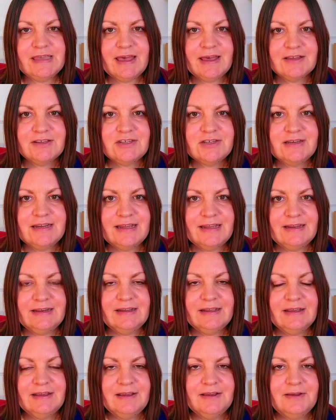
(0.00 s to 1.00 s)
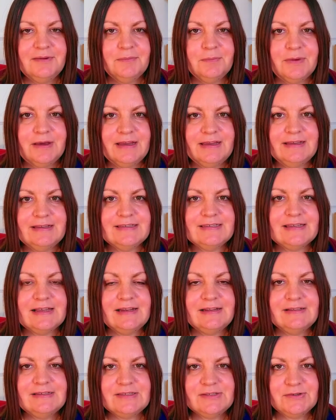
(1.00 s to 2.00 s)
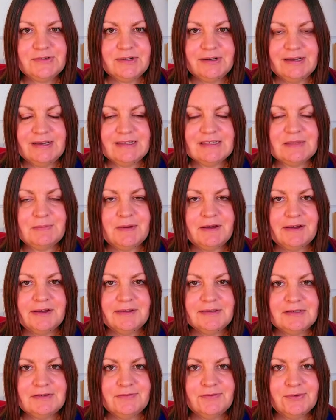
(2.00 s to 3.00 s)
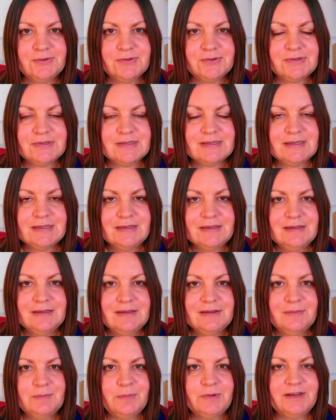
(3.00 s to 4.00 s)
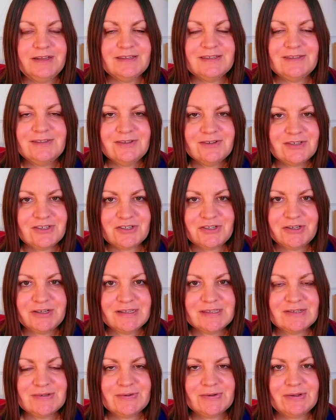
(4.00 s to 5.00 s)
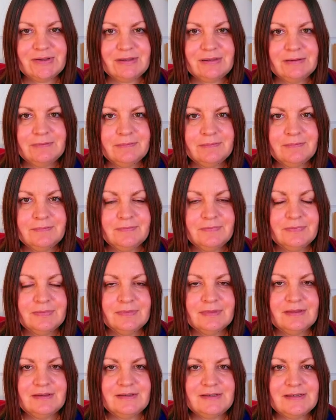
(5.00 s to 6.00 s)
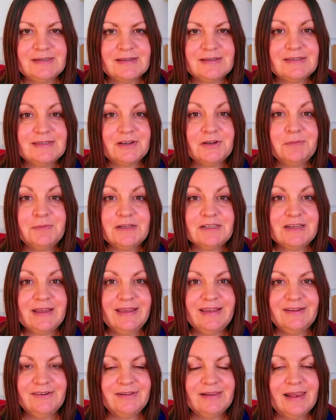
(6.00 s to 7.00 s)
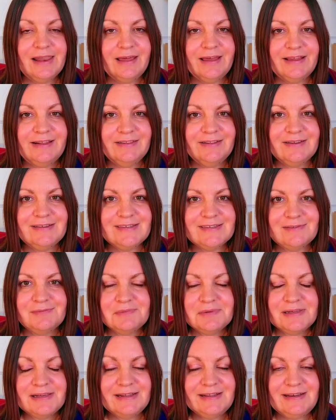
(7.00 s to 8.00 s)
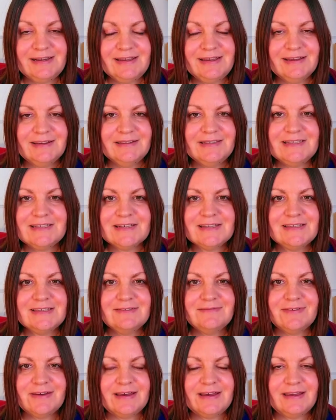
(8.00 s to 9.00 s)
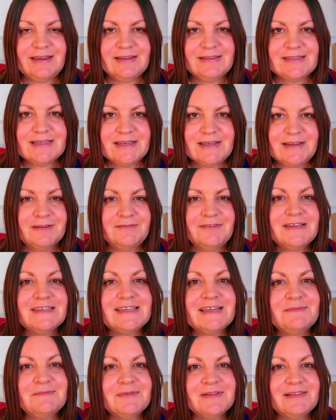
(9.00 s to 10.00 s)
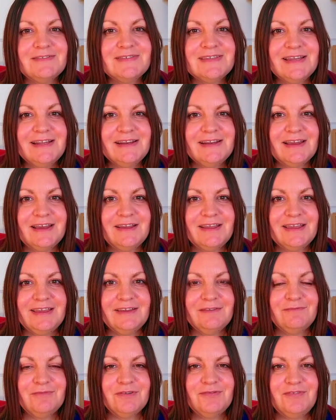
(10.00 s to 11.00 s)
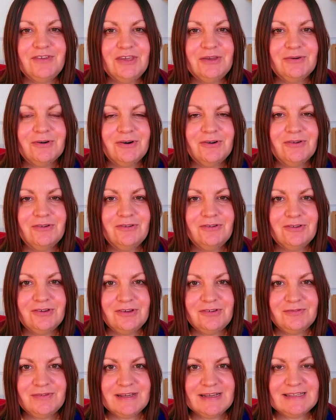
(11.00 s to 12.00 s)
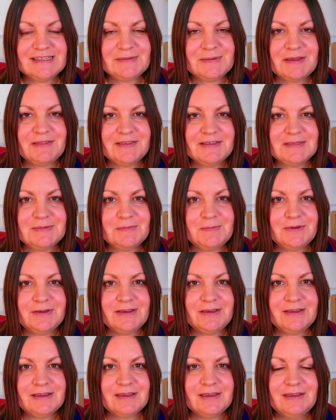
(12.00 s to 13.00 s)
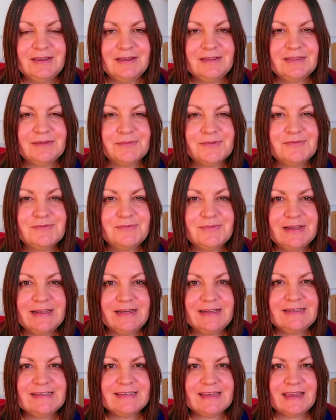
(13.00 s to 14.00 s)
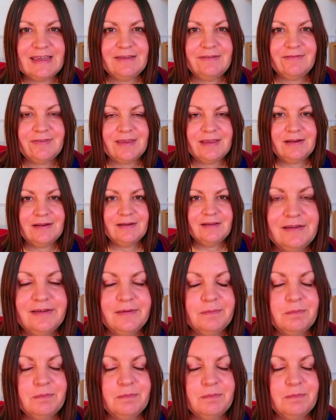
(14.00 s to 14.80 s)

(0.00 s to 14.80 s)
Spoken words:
cashing in by selling stories about her divorce. But it's not true at all. She's had so much hate online that it's completely unjustified. For example, I've seen a review on Goodreads about this book that was really scathing